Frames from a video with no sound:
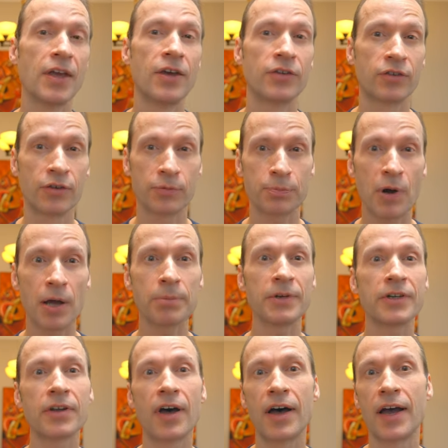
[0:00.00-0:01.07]
so it's probably
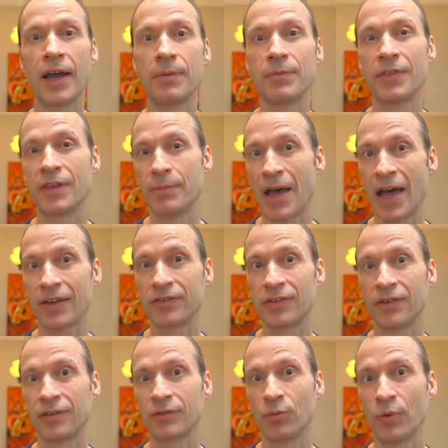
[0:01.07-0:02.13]
time the
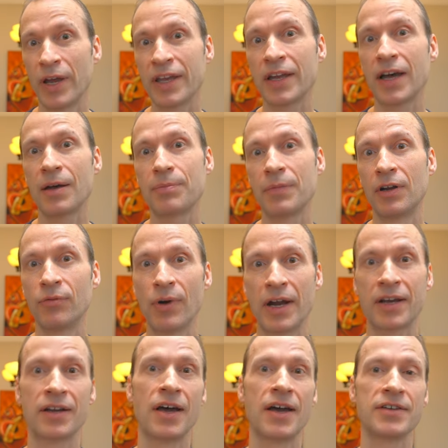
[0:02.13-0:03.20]
masses wake up and
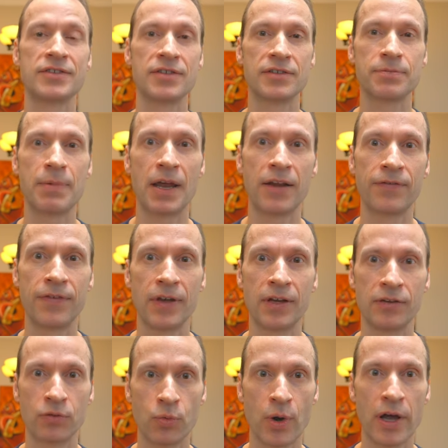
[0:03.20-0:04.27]
recognize its benefit
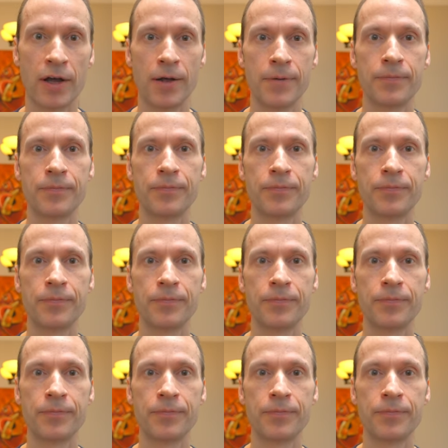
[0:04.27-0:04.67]
as well.